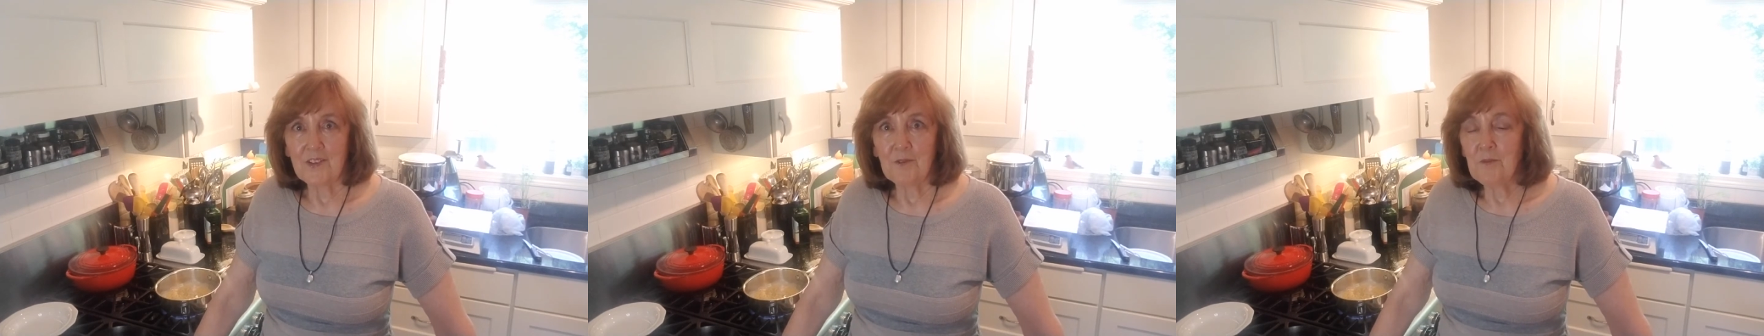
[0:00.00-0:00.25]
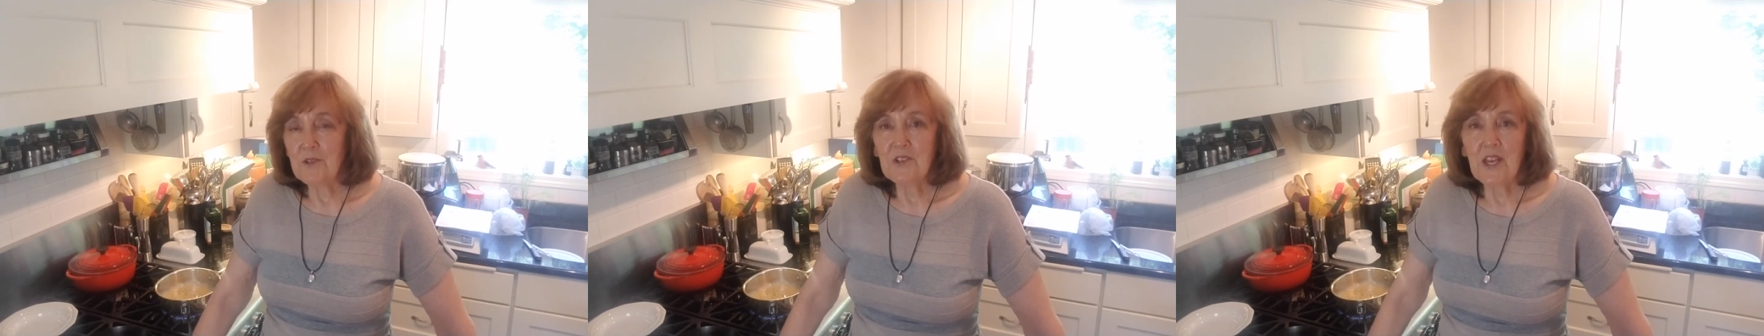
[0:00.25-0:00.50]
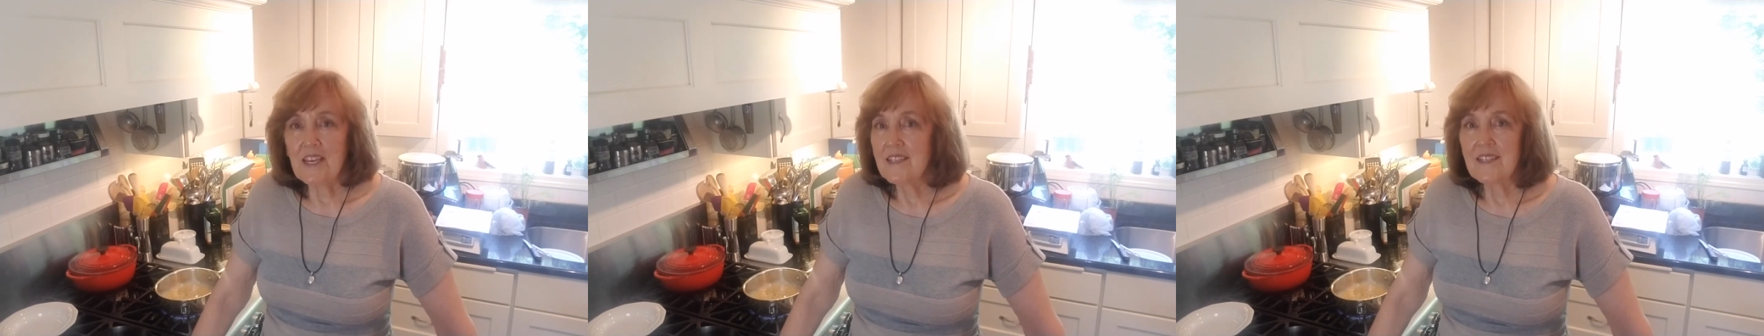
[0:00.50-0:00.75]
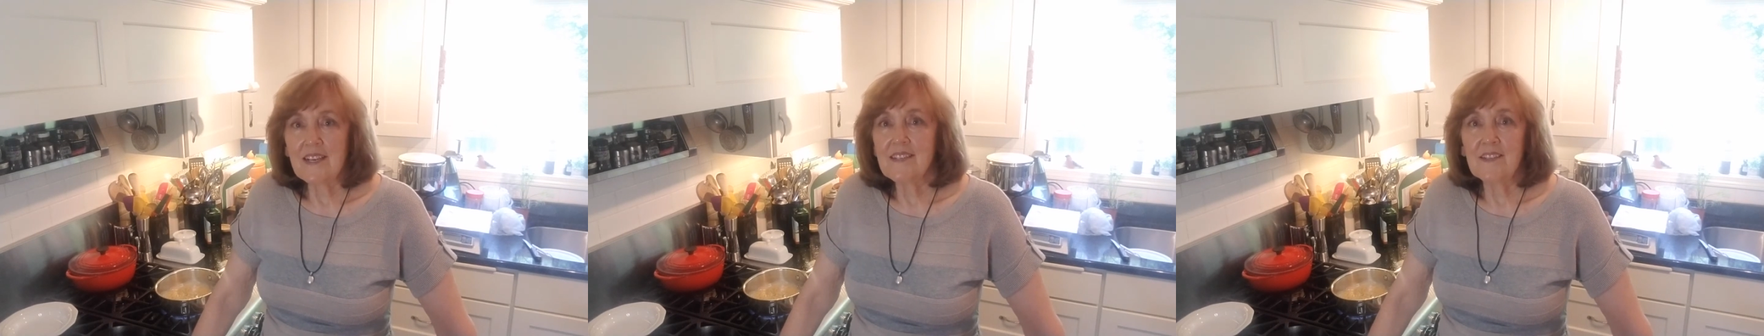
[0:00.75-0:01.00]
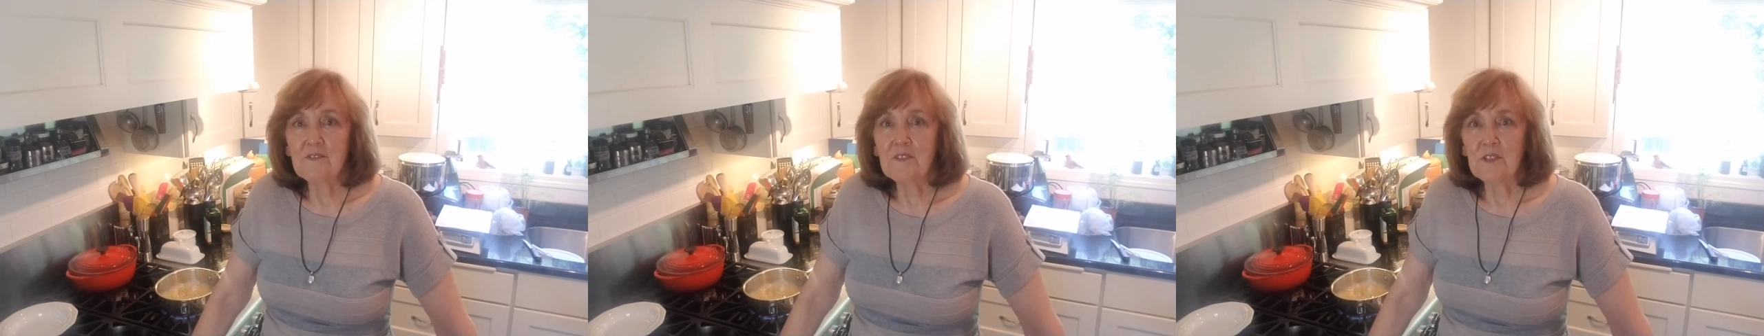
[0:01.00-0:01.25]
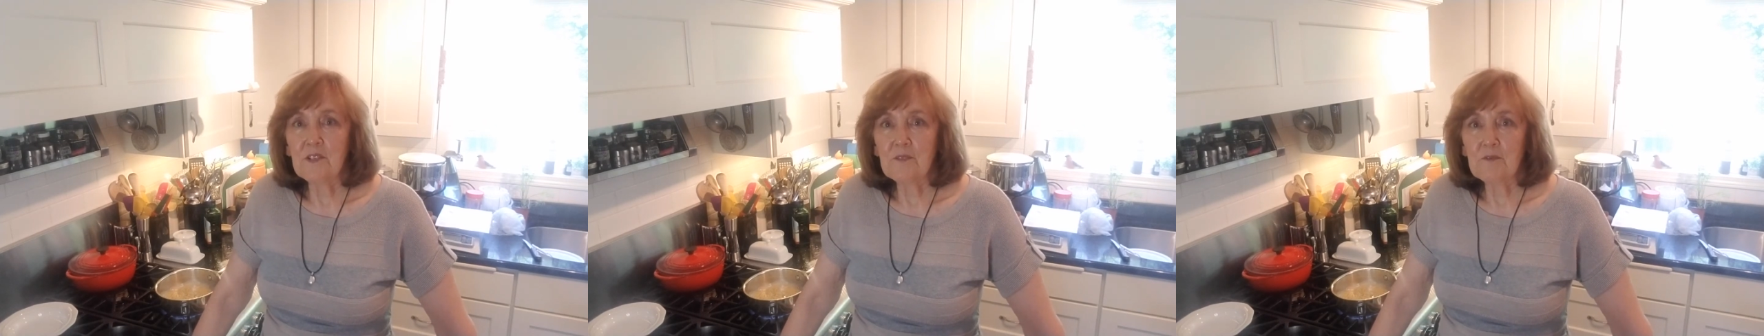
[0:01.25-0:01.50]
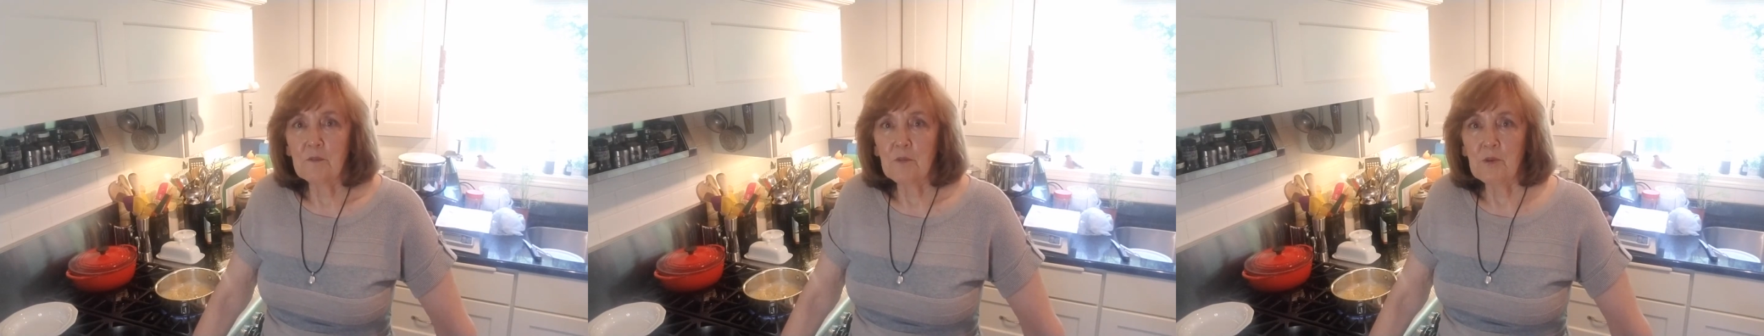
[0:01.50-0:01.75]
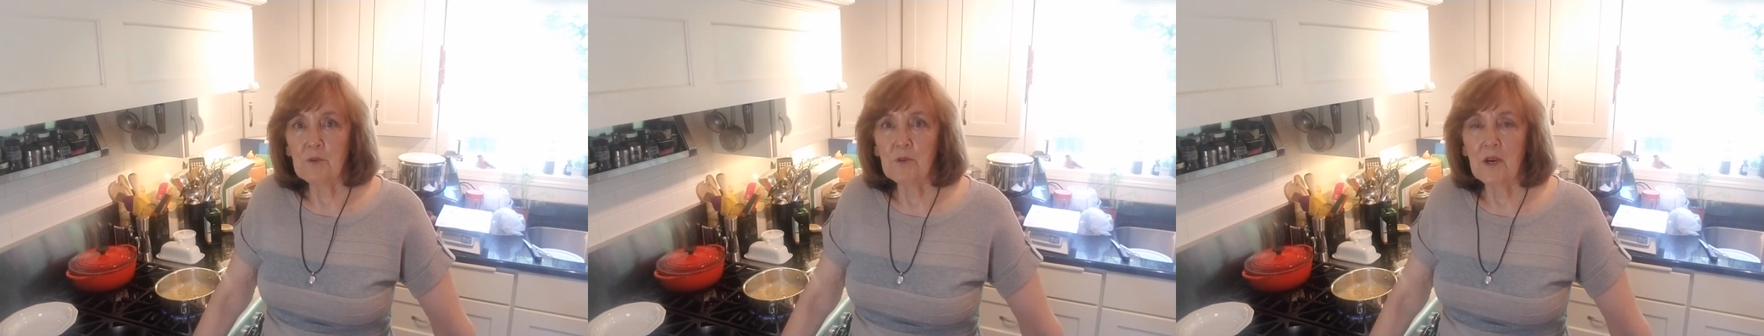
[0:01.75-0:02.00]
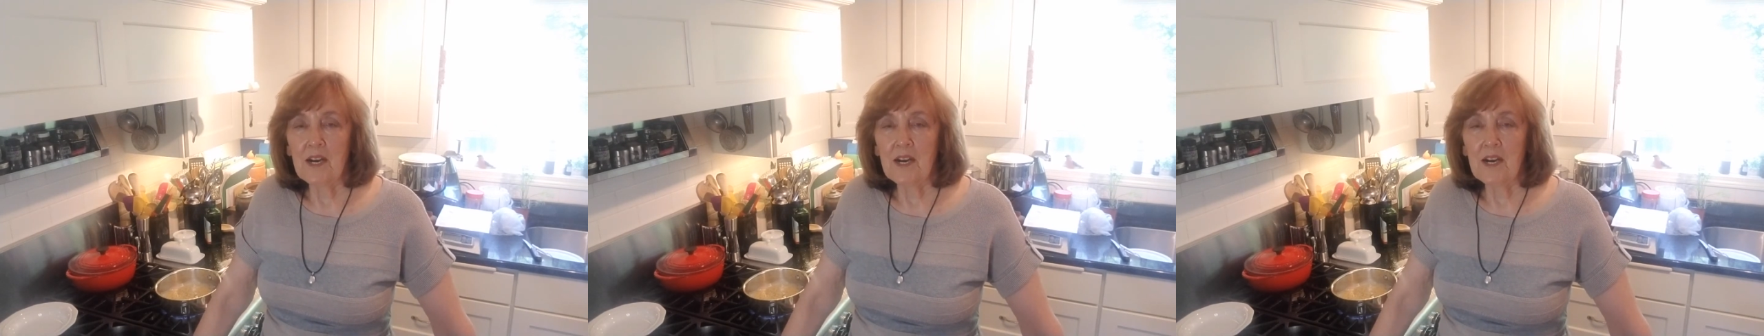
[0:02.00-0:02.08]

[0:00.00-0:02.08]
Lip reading: in which case I'd love to hear from you.